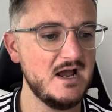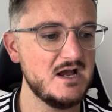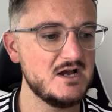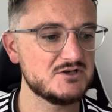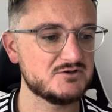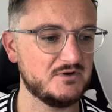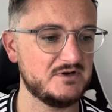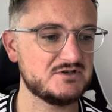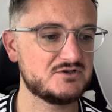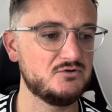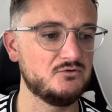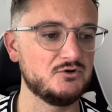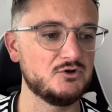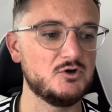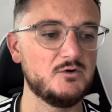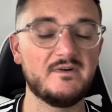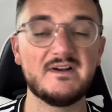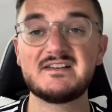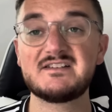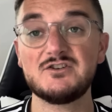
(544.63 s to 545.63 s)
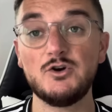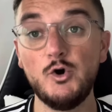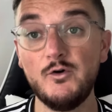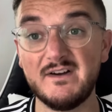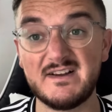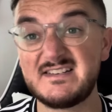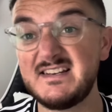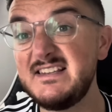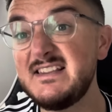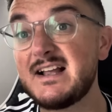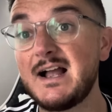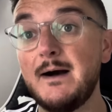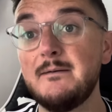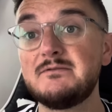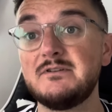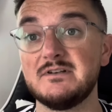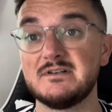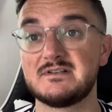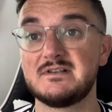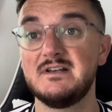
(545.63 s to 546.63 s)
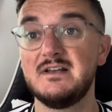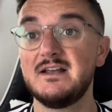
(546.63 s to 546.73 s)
so he's going to oversee the captains.